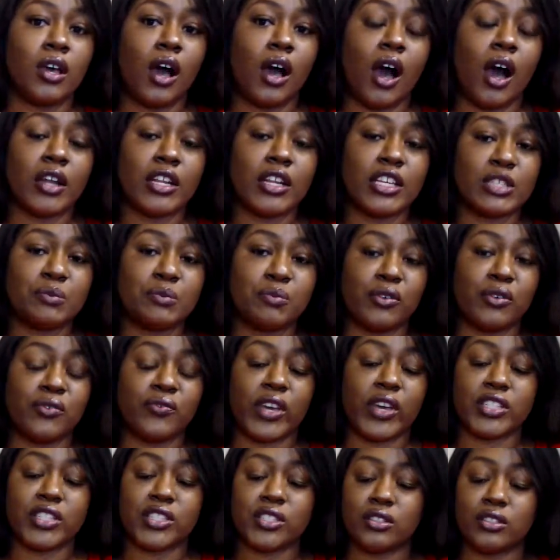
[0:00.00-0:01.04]
Onyx
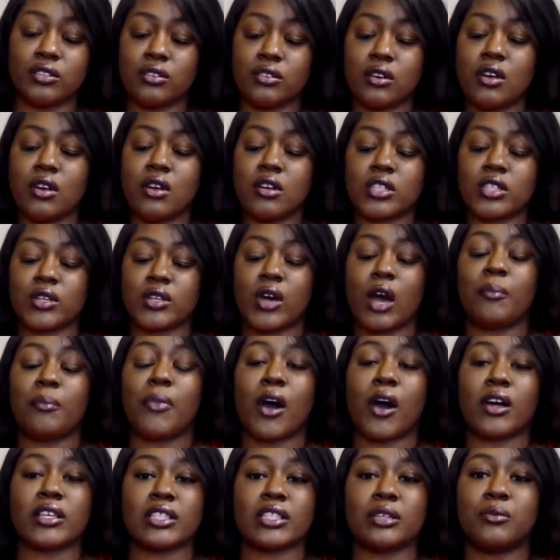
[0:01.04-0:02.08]
Professional. So I
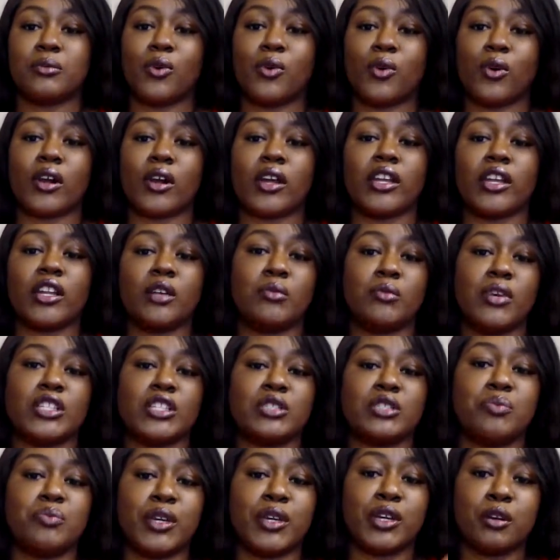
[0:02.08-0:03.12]
bought some more in a
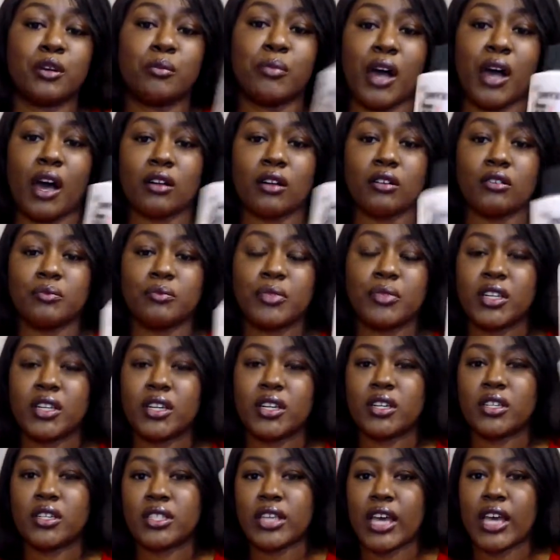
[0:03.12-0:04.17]
much bigger bottle
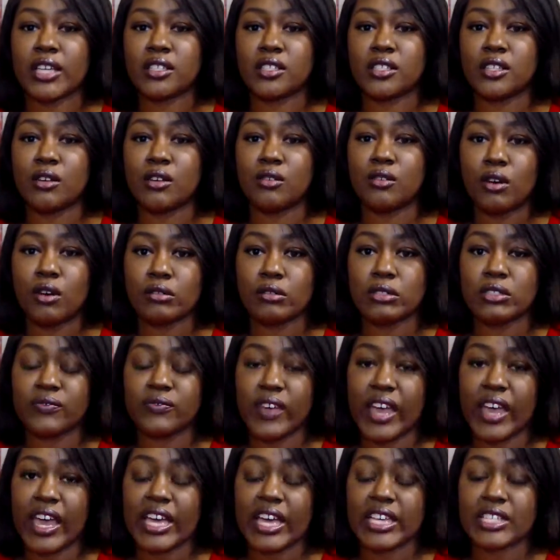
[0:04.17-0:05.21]
because acetone goes
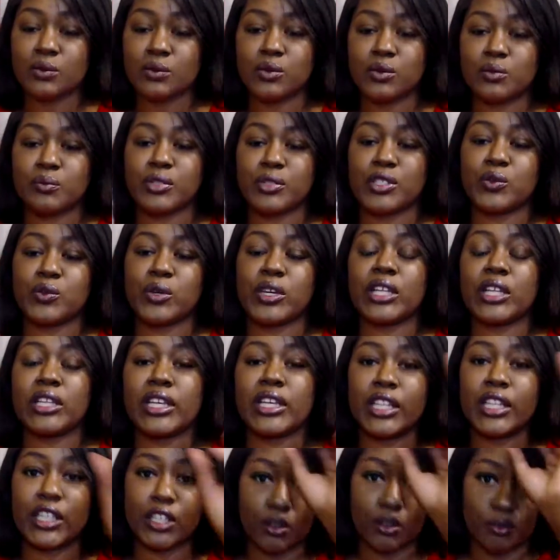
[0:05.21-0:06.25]
fast between
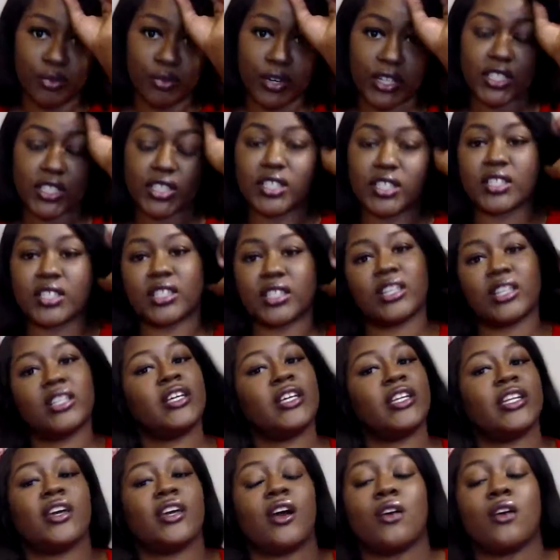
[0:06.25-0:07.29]
cleaning your brushes and
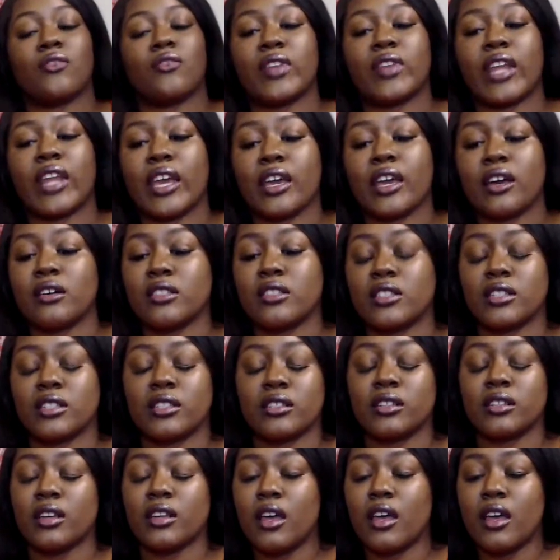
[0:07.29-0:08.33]
cleaning off nails
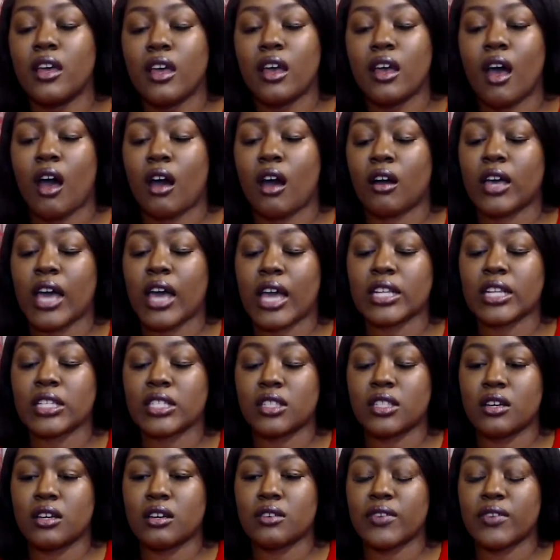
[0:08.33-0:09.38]
and all kind of
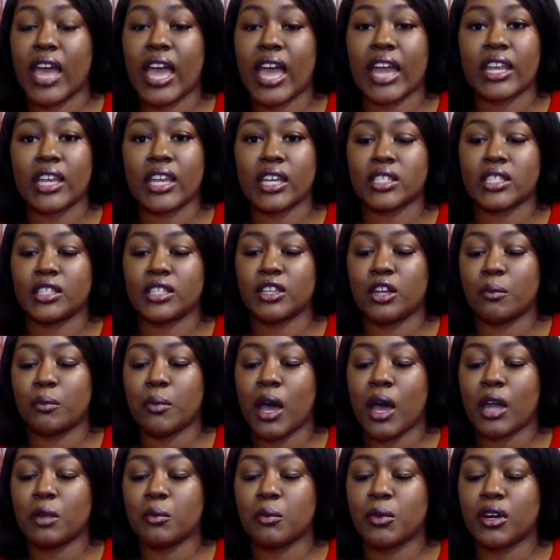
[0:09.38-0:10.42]
stuff, adding it to your
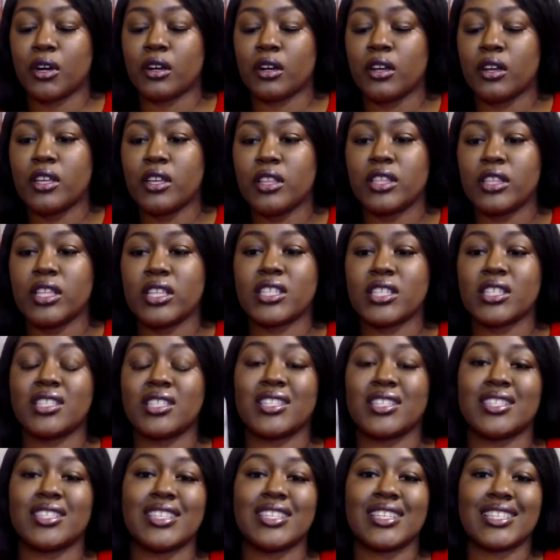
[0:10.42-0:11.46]
monomer. This is
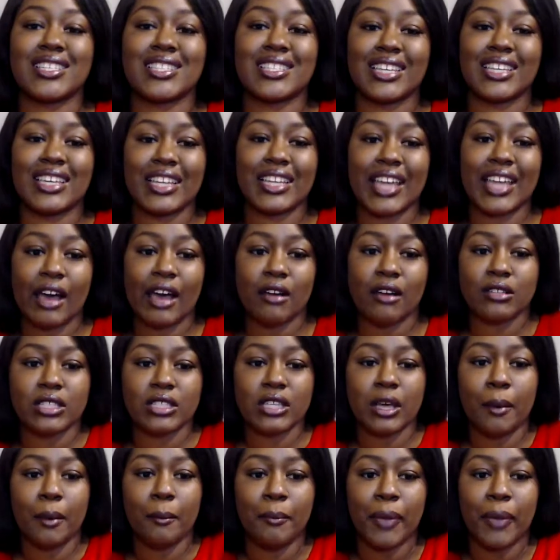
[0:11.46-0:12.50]
the
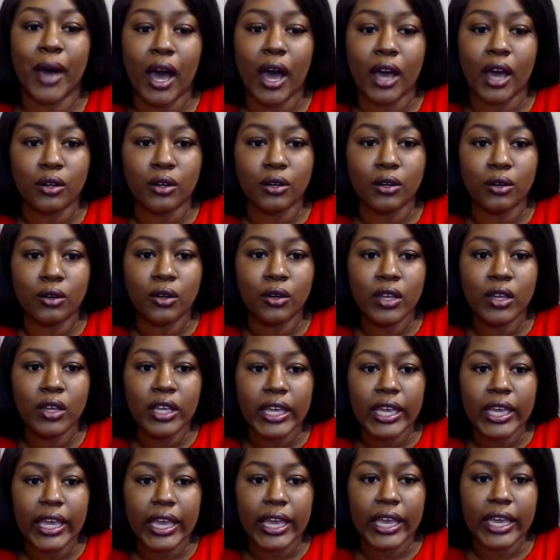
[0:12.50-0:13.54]
16-ounce bottle,
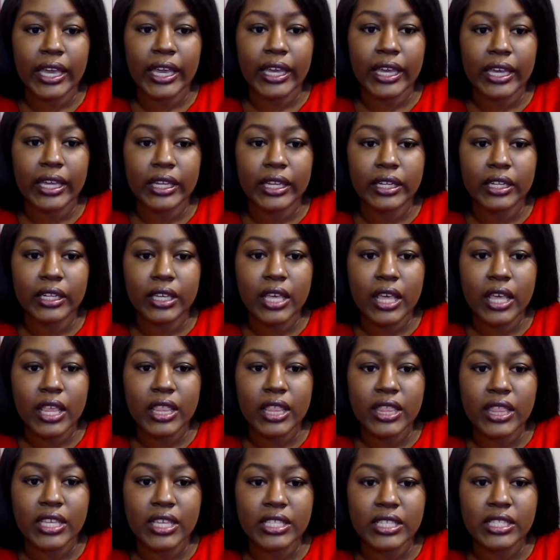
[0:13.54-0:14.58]
and
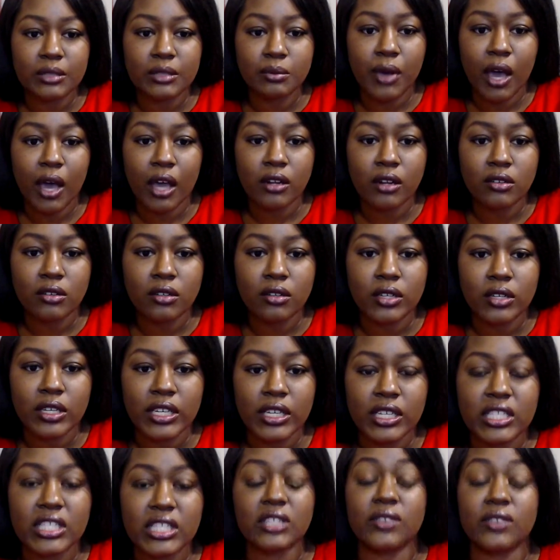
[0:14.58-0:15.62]
this bottle
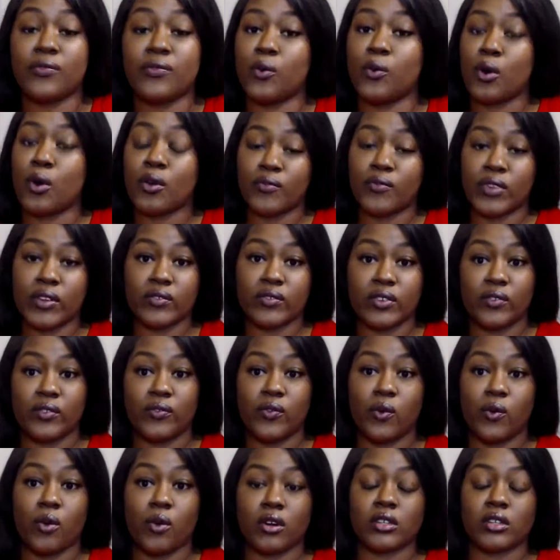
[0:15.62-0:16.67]
is
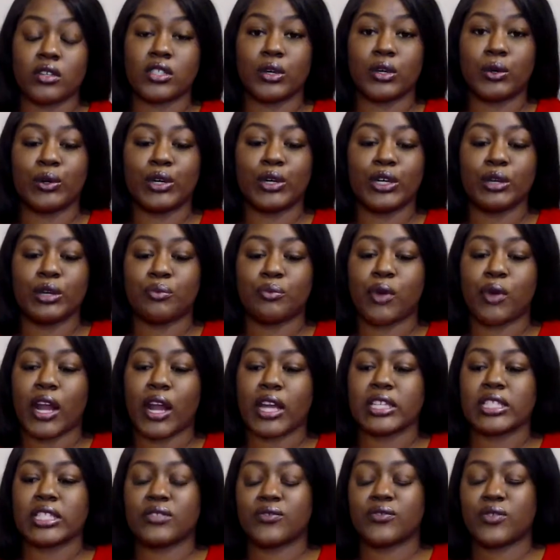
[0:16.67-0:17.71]
$4.54, so good
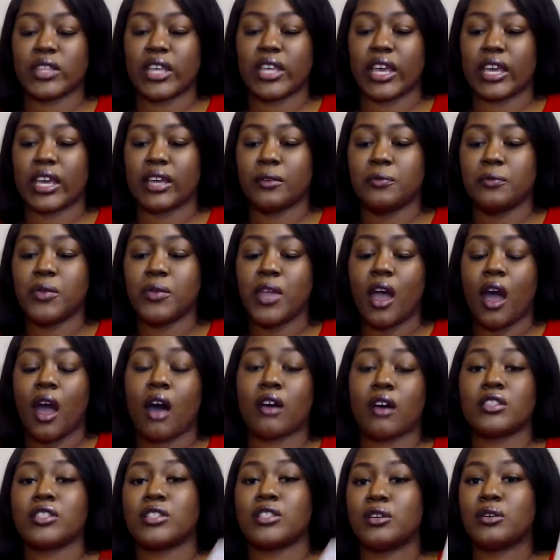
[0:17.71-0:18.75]
price for that.
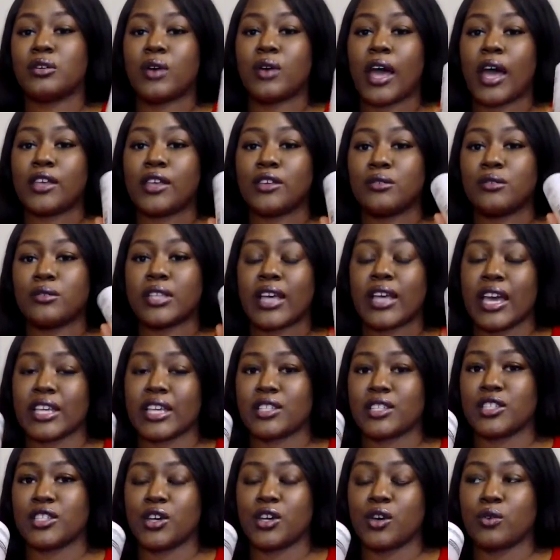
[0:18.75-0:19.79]
Also, I use
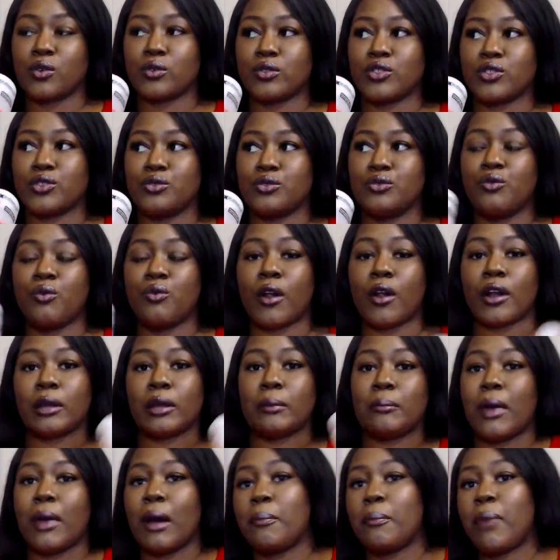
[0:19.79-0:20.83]
acetone to work
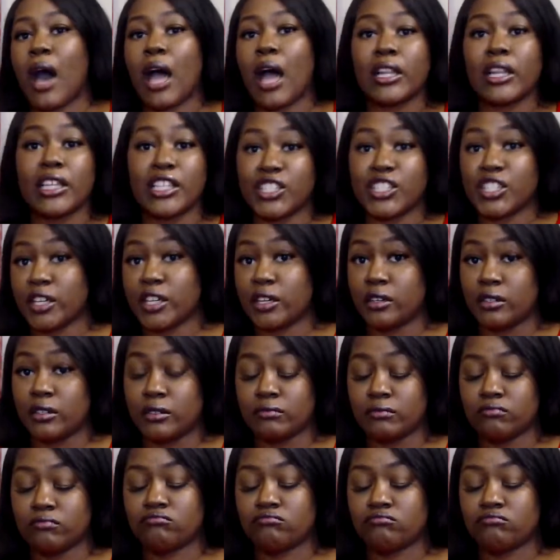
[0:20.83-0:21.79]
my poly gel.